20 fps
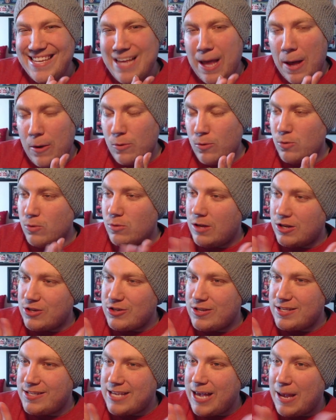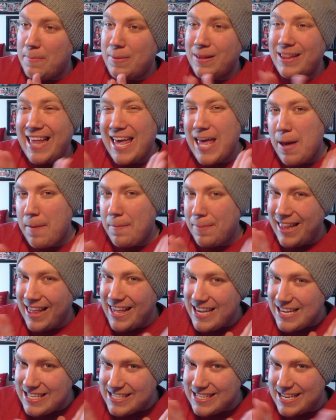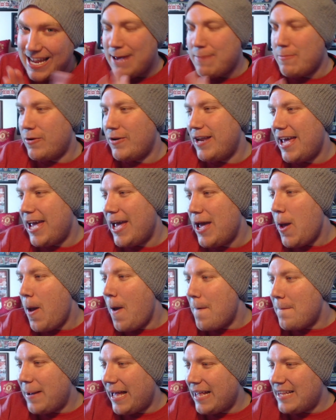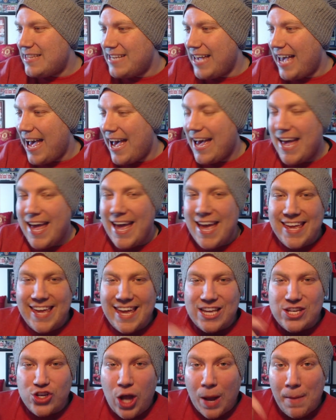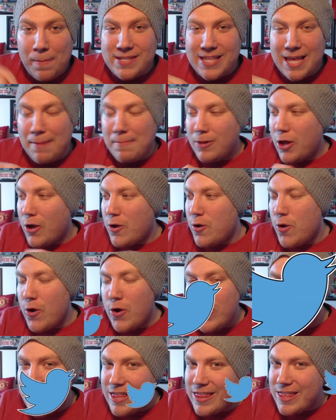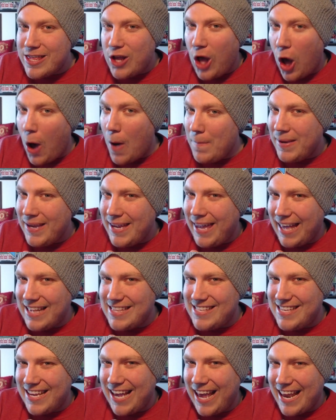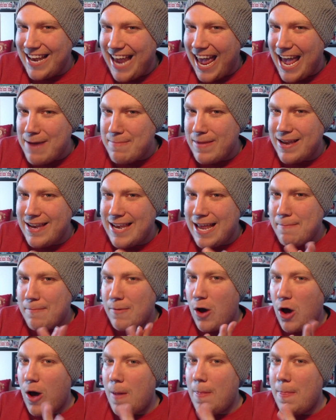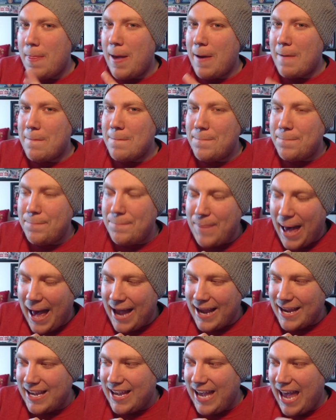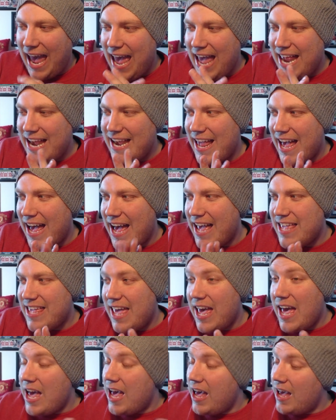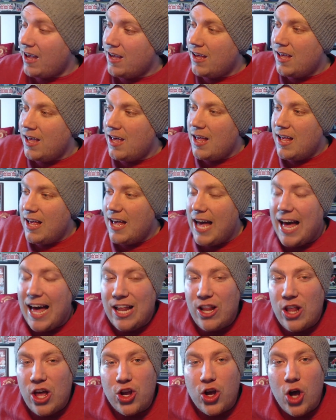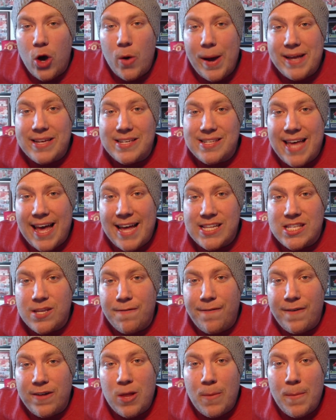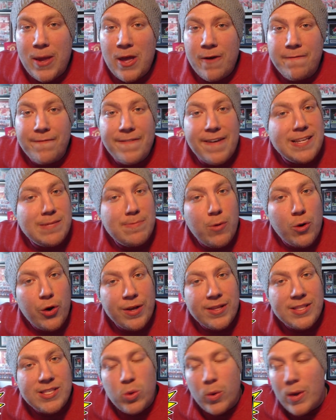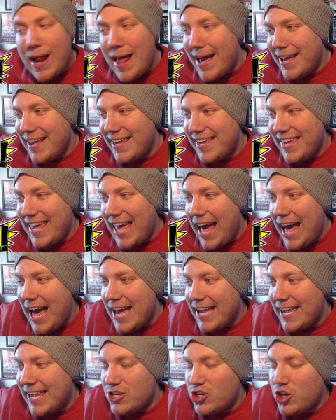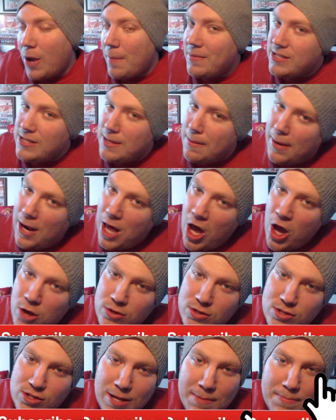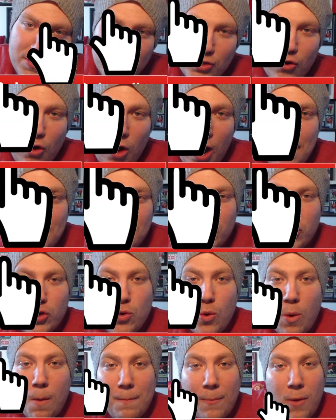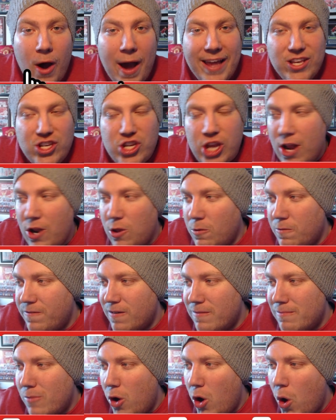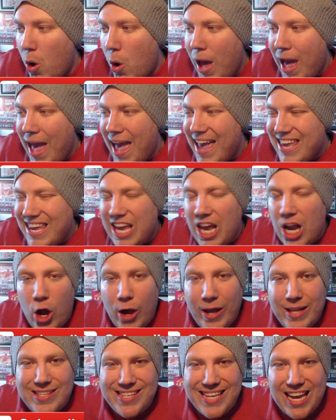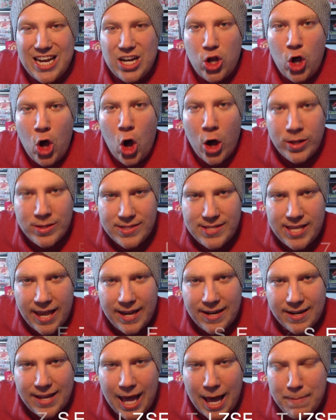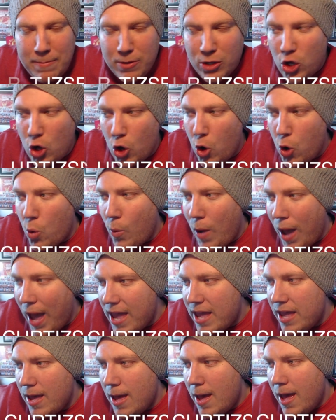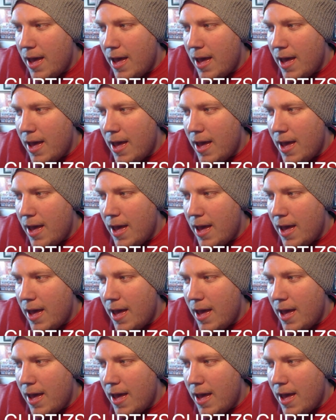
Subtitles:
Oh, I should say player's name on there. But get your comments down below. Who do you think I'll be getting name and number on the back? And like always, lads, follow me on Facebook and Twitter. get your comments down below, subscribe to my channel for more United content coming your way.